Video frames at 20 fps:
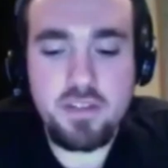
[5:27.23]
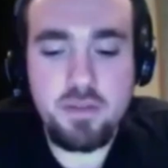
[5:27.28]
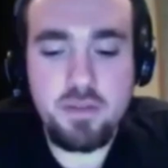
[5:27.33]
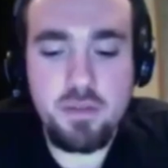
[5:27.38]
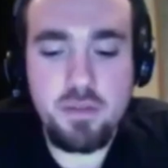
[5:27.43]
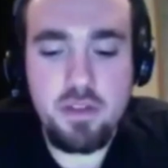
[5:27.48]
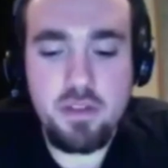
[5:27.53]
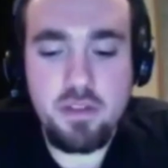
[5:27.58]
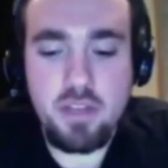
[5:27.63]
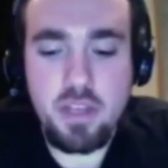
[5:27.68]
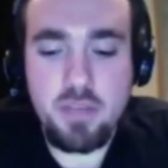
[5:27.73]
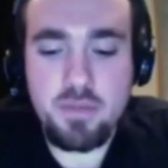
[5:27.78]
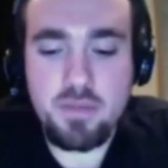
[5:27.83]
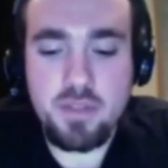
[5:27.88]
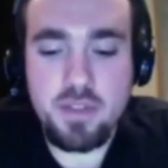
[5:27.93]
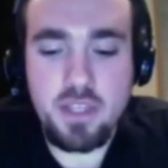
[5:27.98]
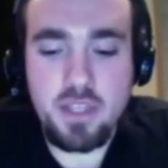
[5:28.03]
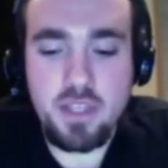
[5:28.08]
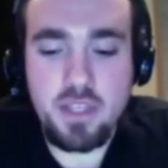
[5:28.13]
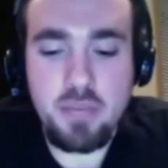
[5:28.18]
some of the other
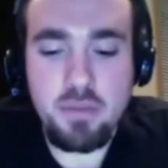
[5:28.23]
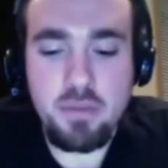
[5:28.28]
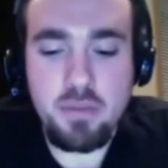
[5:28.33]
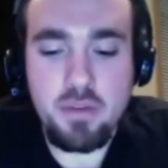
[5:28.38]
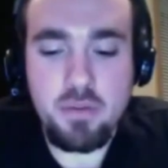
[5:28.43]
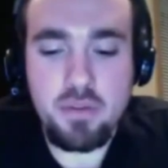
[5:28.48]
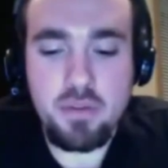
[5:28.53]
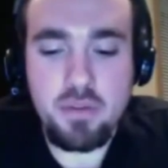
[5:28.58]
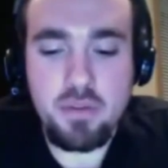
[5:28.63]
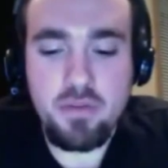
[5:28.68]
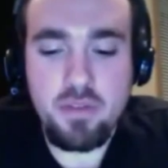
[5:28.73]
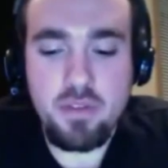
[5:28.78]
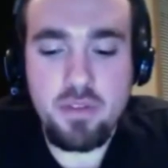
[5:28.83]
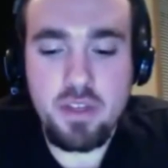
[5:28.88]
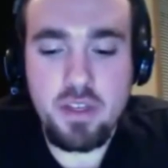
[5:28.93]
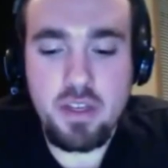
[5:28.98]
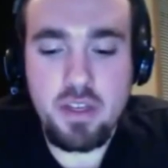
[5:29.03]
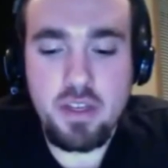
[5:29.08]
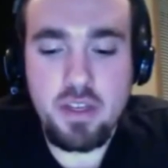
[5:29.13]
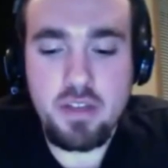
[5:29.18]
games that came out, we
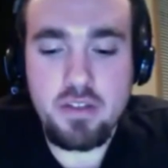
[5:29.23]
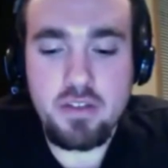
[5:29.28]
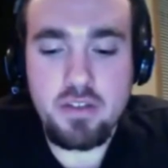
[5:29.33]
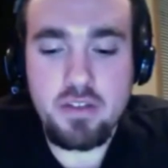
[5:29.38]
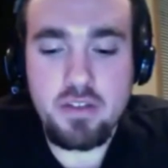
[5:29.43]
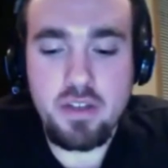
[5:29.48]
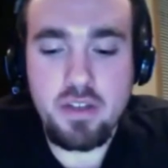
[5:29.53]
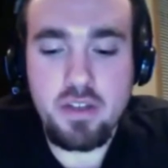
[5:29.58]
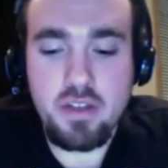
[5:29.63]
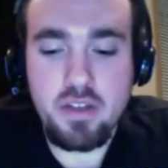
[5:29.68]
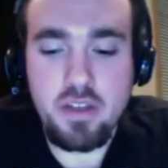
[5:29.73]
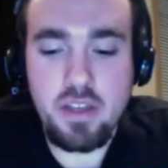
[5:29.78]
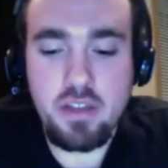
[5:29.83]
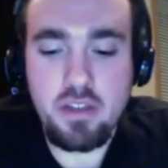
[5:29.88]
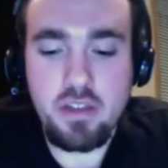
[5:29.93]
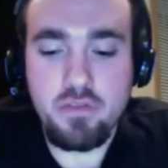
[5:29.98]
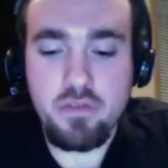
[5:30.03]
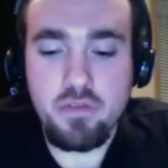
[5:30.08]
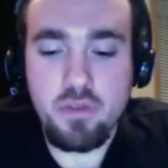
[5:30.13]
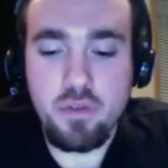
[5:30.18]
definitely had
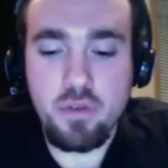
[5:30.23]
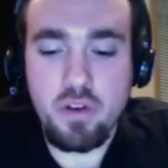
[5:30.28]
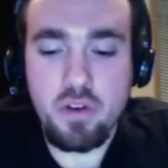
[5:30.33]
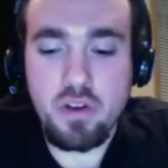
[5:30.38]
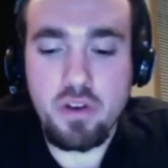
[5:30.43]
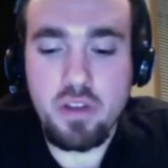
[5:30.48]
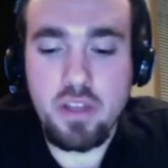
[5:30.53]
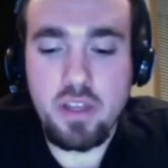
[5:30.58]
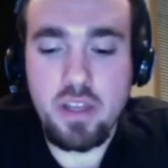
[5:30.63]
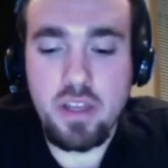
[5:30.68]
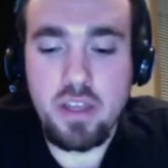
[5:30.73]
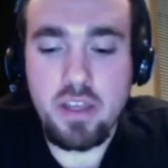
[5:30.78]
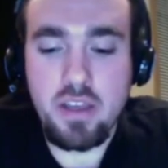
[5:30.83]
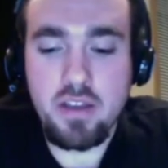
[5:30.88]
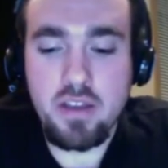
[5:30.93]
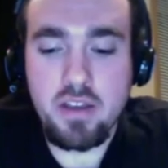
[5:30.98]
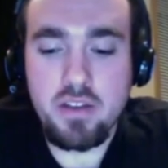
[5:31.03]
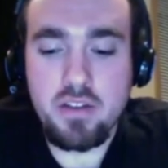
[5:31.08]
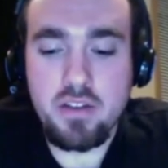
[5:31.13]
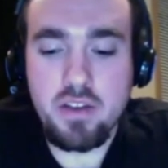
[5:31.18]
Halo 4
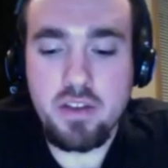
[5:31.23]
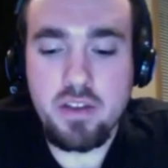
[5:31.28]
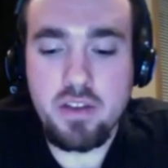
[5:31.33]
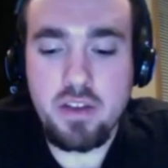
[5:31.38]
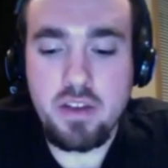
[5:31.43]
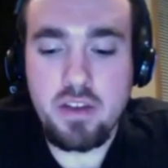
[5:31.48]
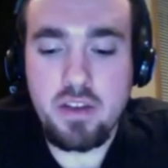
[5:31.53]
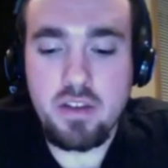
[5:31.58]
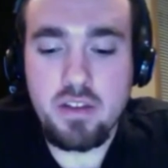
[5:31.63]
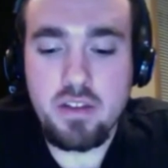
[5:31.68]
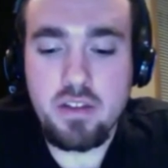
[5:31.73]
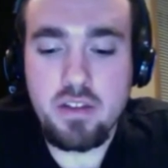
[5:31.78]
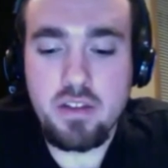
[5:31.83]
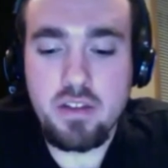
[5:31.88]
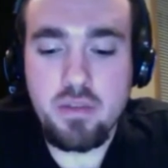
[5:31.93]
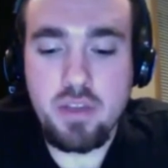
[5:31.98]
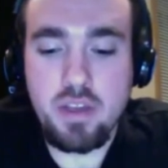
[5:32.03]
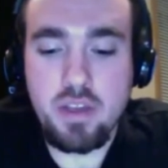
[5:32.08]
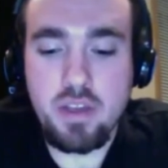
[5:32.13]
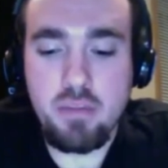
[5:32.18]
and
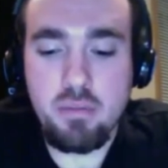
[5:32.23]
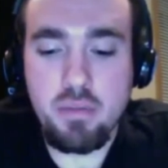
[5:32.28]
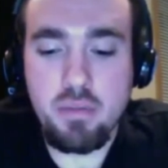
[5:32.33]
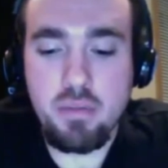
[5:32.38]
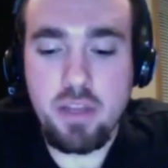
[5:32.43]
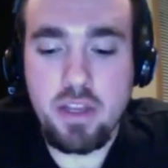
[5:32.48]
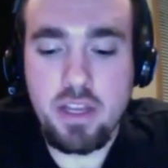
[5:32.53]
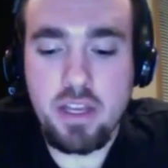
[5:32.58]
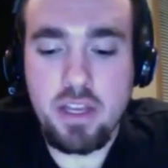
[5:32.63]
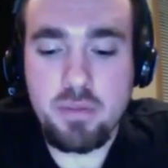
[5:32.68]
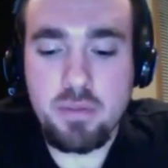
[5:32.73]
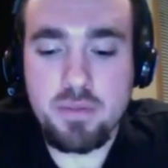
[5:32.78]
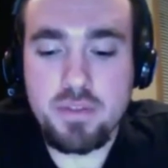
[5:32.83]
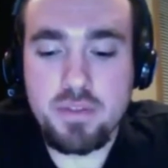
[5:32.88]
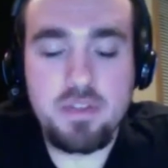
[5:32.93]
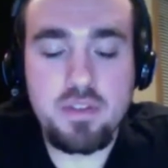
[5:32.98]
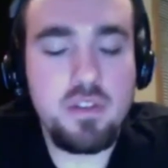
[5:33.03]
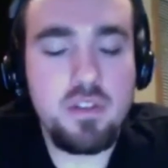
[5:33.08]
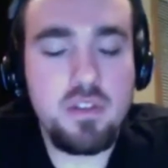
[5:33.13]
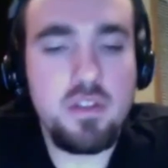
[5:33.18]
we had Black
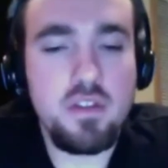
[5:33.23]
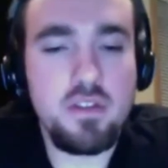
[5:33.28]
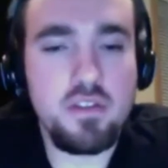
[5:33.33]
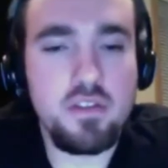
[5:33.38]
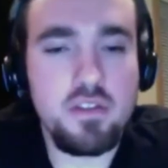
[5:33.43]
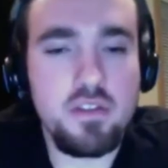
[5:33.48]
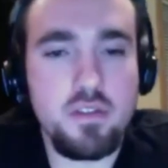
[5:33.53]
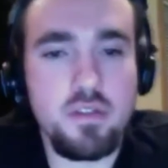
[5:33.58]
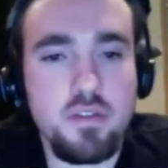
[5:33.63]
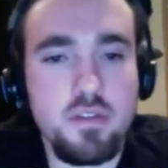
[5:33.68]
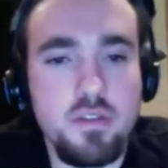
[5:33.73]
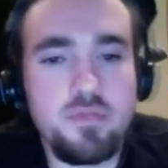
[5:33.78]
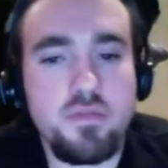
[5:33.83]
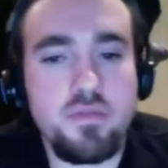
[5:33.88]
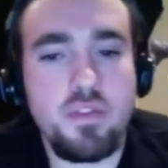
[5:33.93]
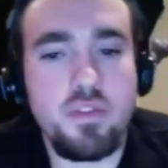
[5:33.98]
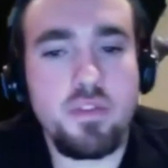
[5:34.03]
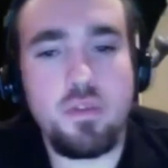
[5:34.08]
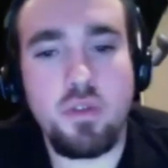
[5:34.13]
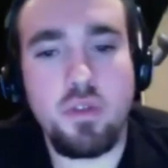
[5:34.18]
Ops 2,
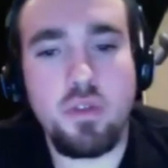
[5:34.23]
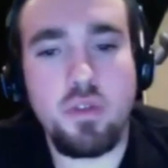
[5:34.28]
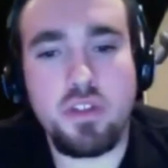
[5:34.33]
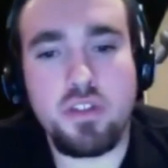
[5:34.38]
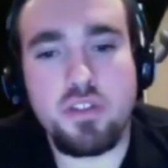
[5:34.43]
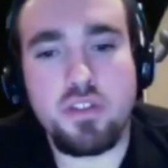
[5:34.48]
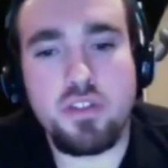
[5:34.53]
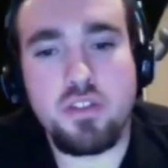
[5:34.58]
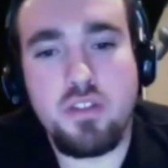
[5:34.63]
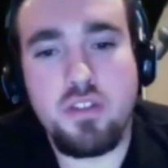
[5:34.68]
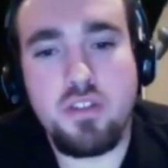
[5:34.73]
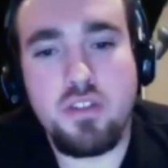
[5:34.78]
which